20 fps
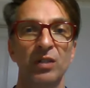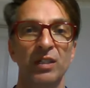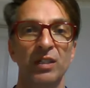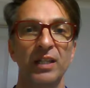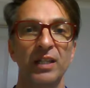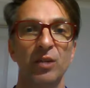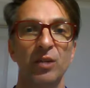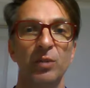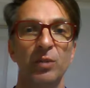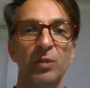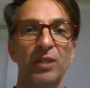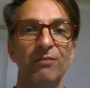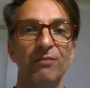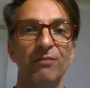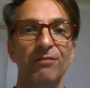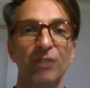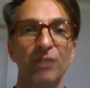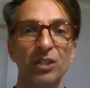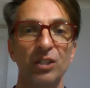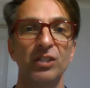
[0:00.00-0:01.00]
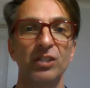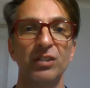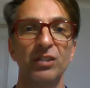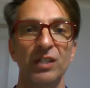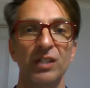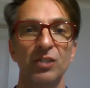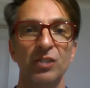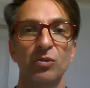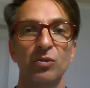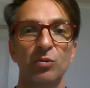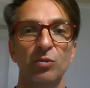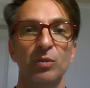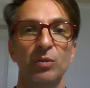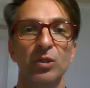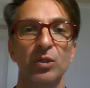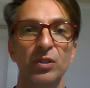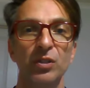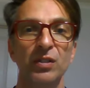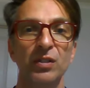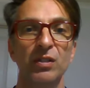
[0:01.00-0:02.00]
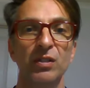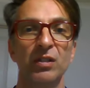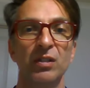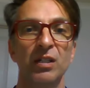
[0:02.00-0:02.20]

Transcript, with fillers: That'll be the first initial boost.